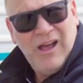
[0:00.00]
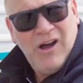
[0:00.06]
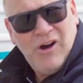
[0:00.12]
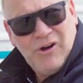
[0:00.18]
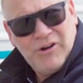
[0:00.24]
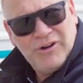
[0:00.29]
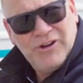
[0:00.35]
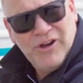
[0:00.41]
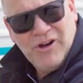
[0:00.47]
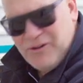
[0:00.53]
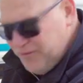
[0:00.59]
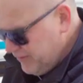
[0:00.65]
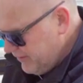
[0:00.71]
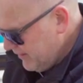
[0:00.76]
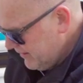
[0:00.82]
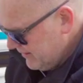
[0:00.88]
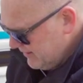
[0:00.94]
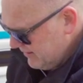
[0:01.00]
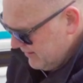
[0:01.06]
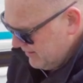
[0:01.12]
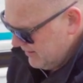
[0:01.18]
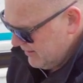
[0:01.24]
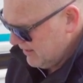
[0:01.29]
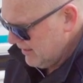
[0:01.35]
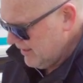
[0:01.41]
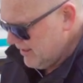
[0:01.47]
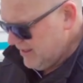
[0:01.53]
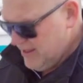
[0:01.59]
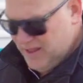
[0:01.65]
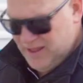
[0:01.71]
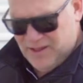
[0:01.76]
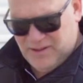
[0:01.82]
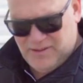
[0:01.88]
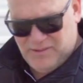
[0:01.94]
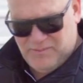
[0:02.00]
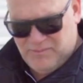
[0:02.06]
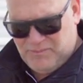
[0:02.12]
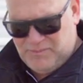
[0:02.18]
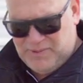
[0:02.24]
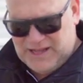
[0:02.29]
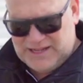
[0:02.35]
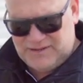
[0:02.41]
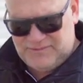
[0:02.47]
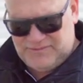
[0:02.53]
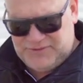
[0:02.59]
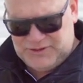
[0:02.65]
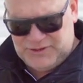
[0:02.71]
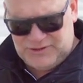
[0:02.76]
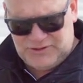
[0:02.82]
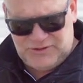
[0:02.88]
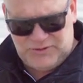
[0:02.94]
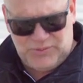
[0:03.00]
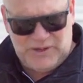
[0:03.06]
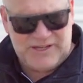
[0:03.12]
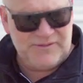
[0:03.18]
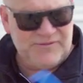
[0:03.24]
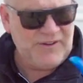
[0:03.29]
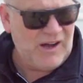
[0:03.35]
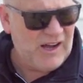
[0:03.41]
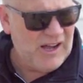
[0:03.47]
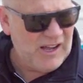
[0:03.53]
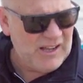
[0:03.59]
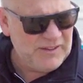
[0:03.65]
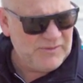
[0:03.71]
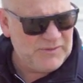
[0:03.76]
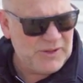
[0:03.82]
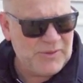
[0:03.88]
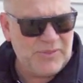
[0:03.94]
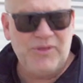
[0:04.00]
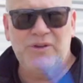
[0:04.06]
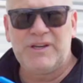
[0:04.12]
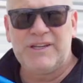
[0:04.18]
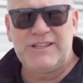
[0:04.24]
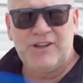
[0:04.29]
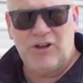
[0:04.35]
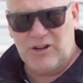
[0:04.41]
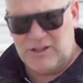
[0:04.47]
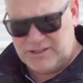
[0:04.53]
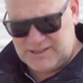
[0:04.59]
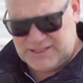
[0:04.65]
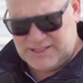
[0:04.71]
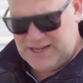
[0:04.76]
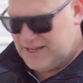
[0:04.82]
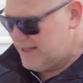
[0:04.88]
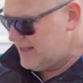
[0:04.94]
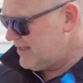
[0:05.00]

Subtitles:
on and off. But for $25 to $30,